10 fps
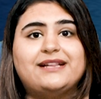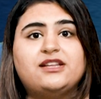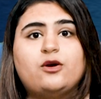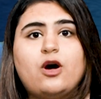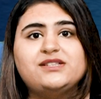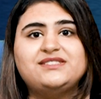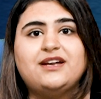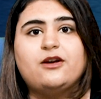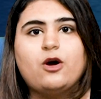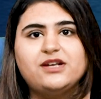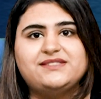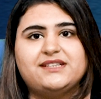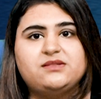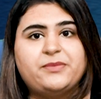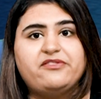
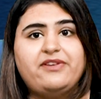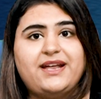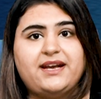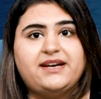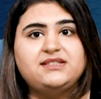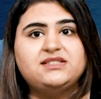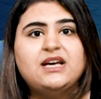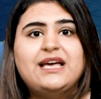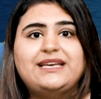atherosclerosis prevalent